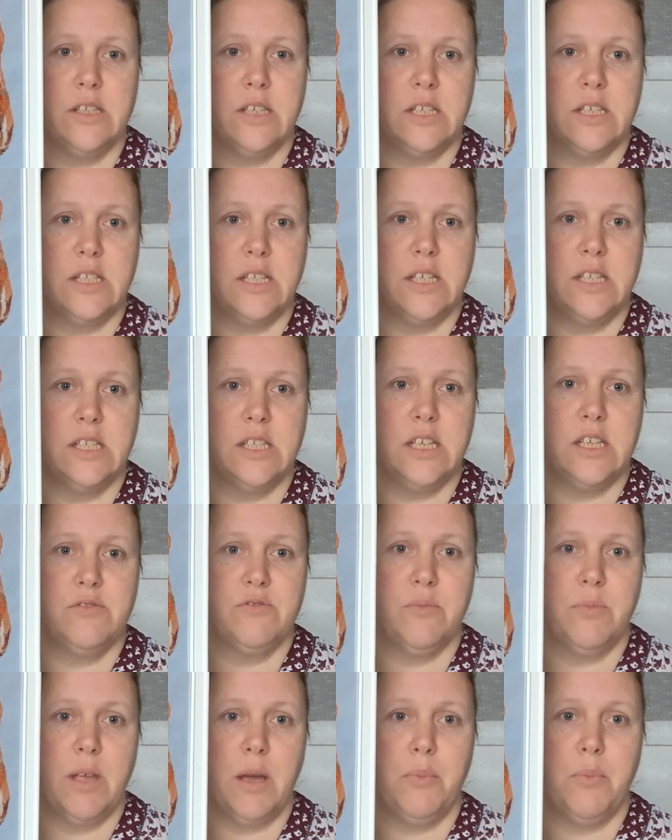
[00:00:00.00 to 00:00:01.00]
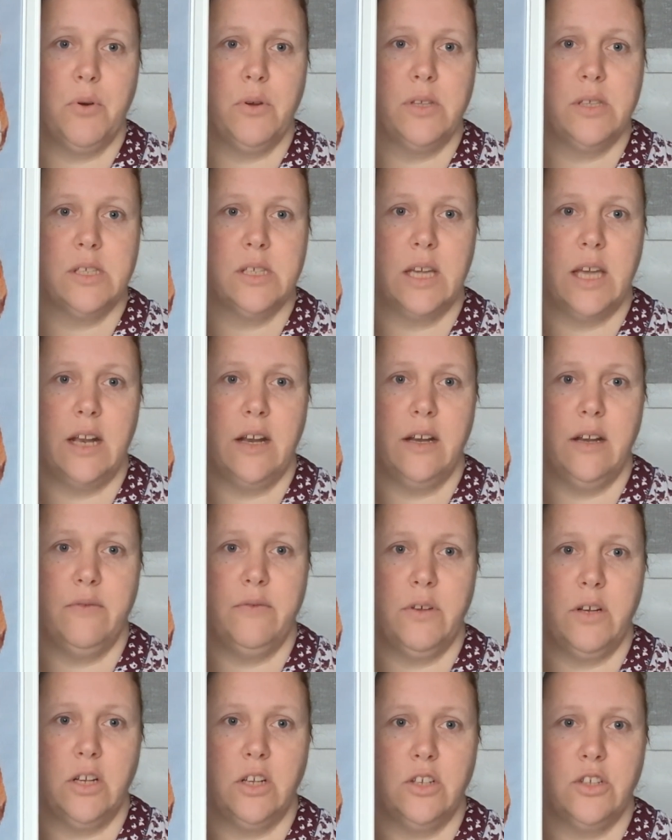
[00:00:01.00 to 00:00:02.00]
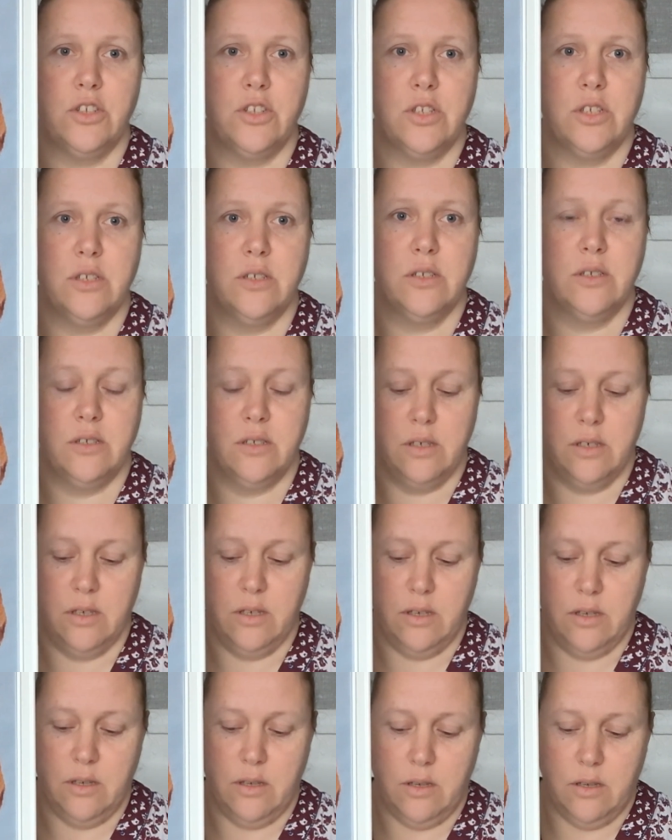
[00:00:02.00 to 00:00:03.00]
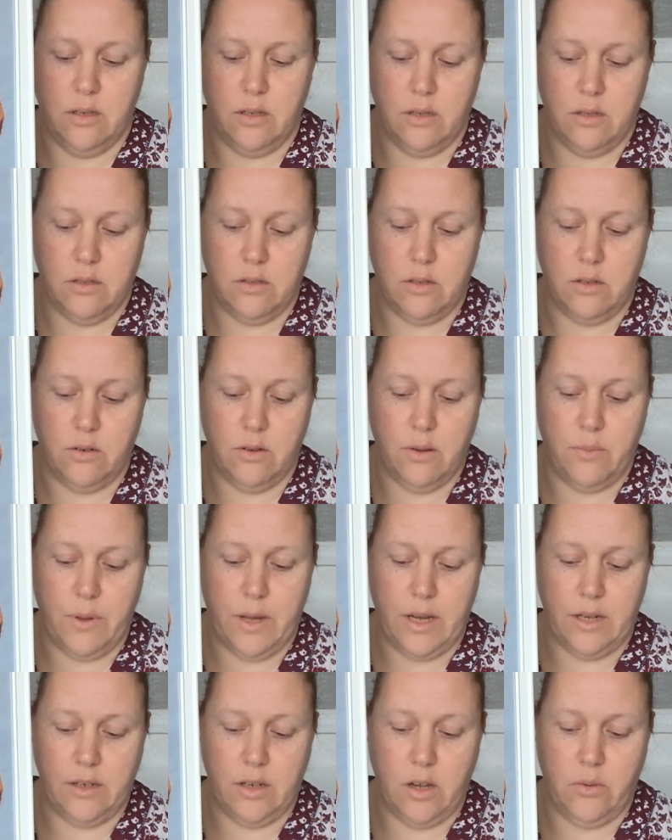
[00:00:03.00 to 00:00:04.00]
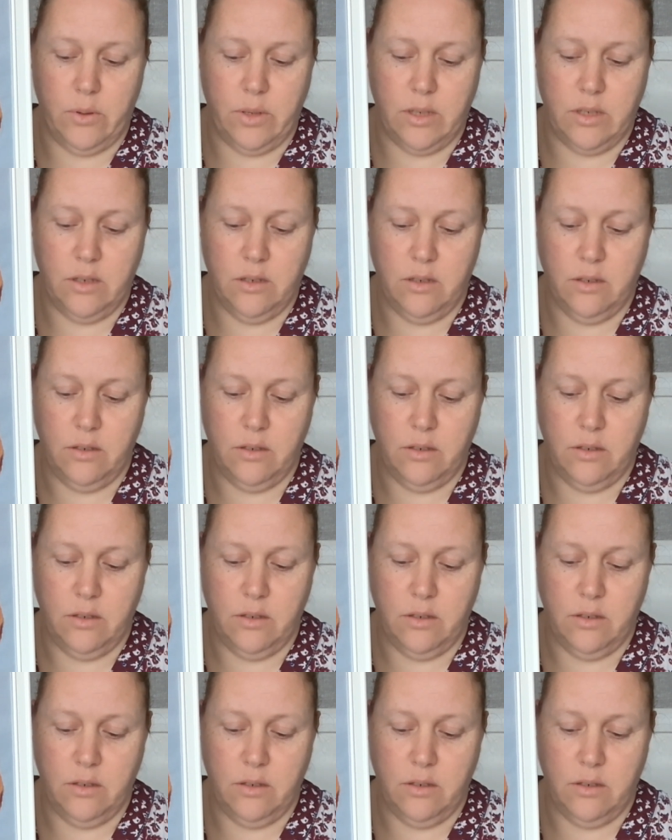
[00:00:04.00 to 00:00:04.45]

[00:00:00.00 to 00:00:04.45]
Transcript: 16 days from that point to getting it finished. So not bad going.